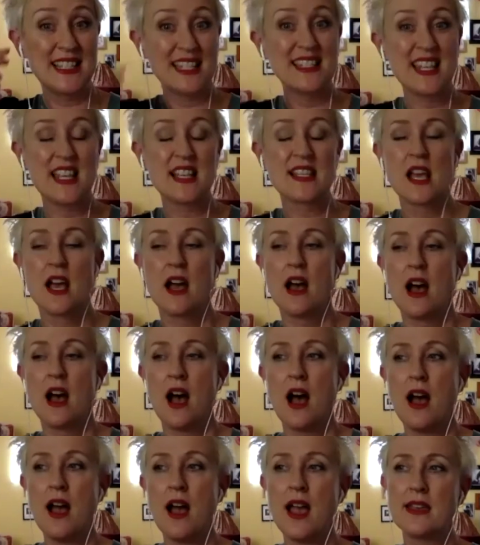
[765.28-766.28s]
yes.
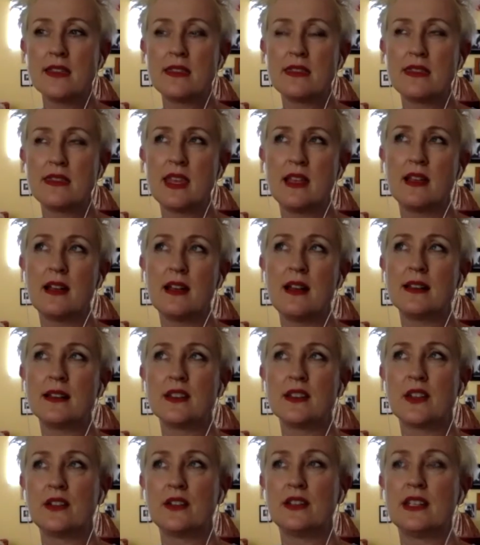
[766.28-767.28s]
I think I
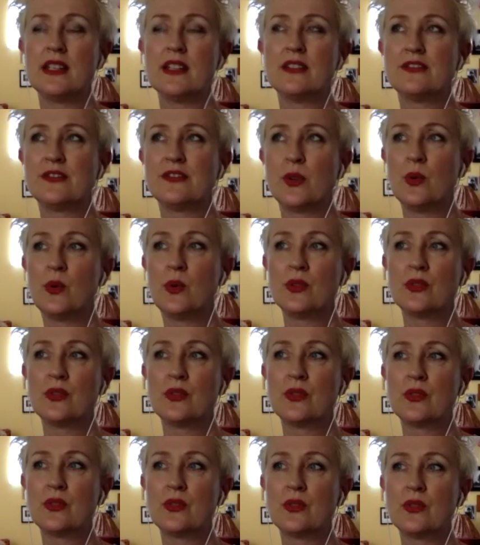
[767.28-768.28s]
could only afford
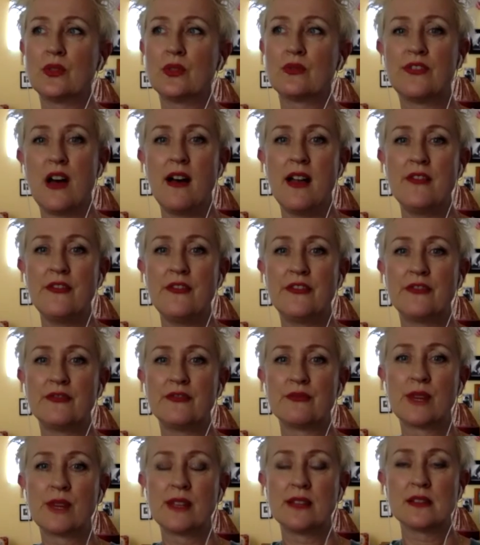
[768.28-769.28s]
5
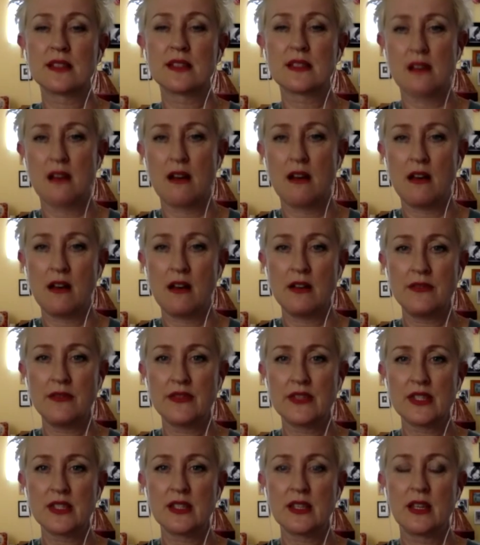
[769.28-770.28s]
real
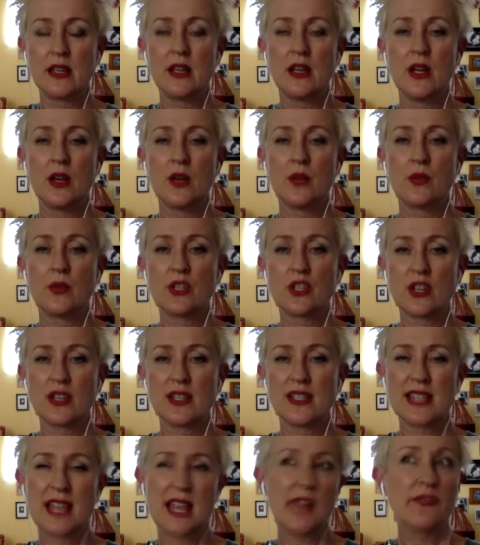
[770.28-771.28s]
scarves, which I
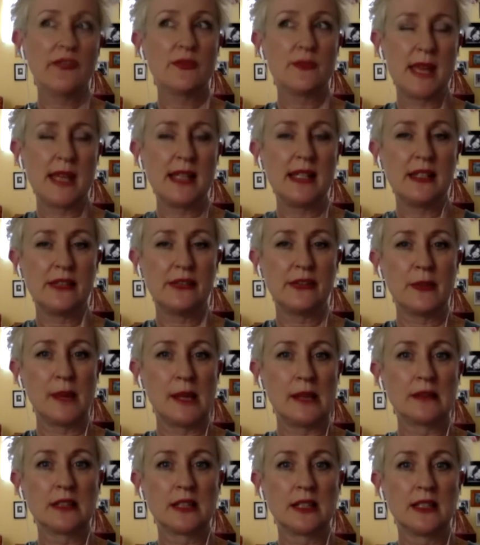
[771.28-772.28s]
saved mainly for
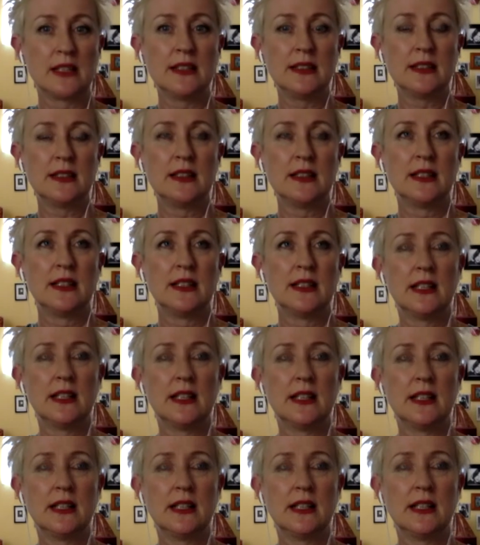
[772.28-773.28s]
Malka.
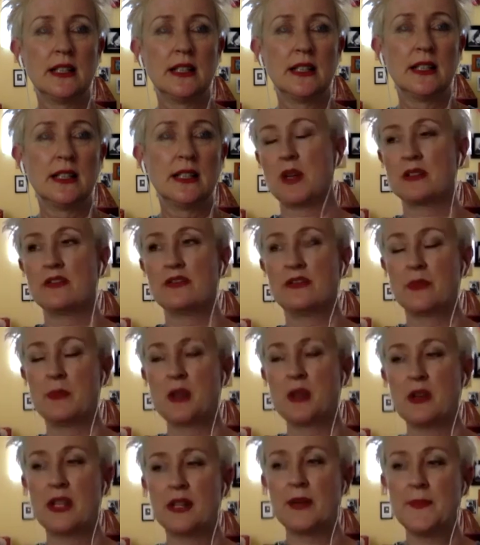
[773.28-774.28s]
No, I beg your pardon, for
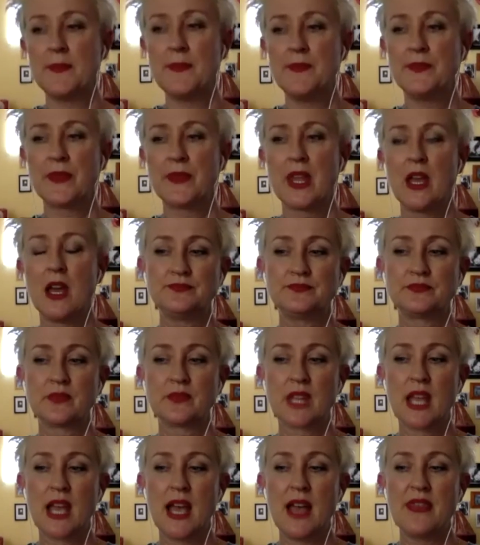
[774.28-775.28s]
Miriam.
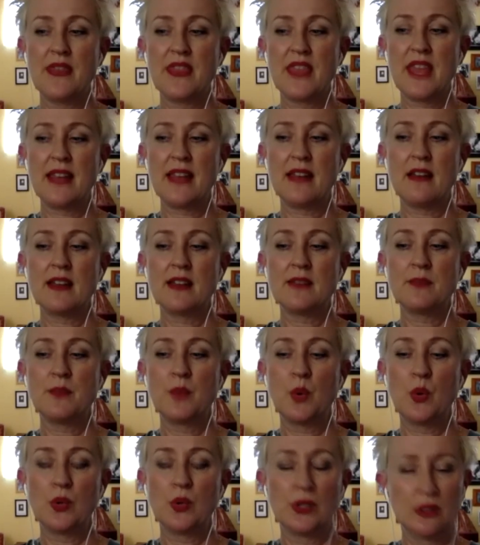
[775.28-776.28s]
And then I
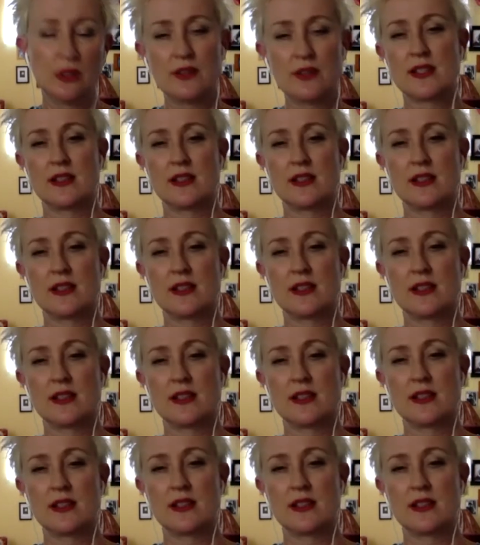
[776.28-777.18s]
bought lots and lots of